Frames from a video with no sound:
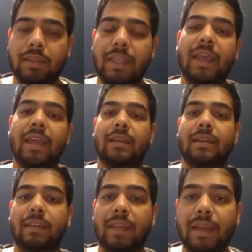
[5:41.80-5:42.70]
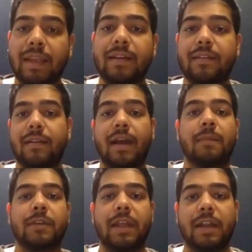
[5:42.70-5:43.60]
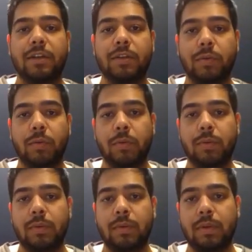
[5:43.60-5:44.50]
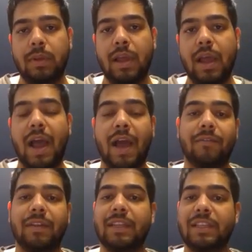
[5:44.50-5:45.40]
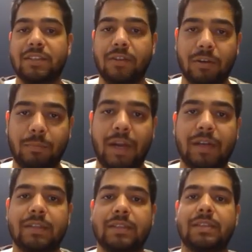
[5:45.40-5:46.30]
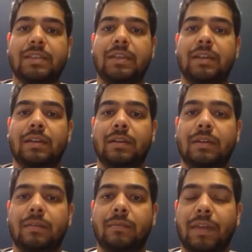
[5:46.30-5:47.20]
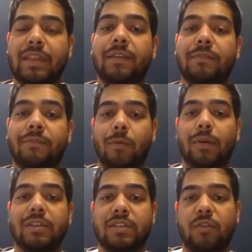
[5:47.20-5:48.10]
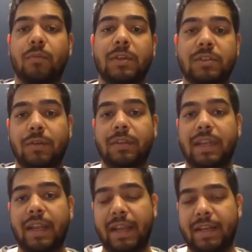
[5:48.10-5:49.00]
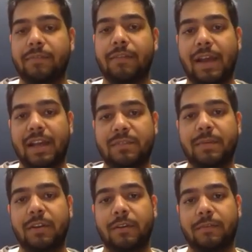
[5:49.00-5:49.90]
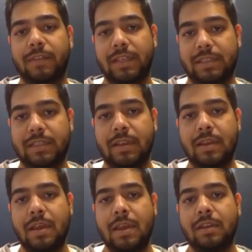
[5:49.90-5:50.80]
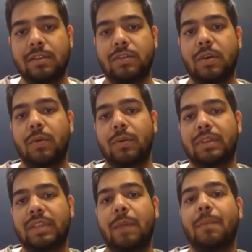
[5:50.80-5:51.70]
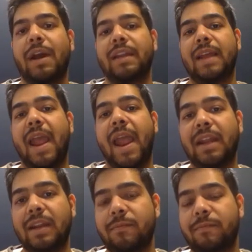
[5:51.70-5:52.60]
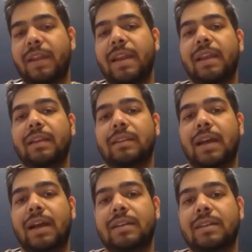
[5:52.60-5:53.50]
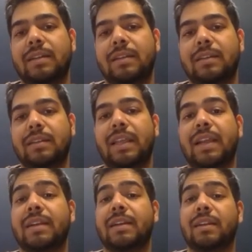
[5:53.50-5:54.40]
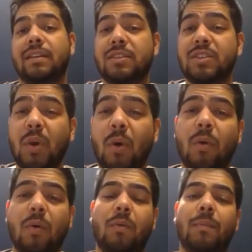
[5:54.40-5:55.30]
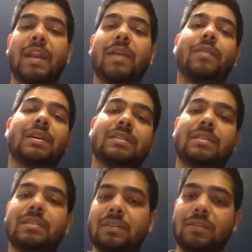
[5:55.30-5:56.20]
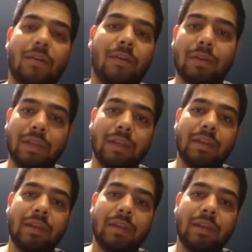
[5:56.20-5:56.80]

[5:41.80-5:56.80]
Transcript: They can get trapped into having these thought patterns when they focus too much on the negative aspect of this. So they might end up feeling that they did so many questions wrong,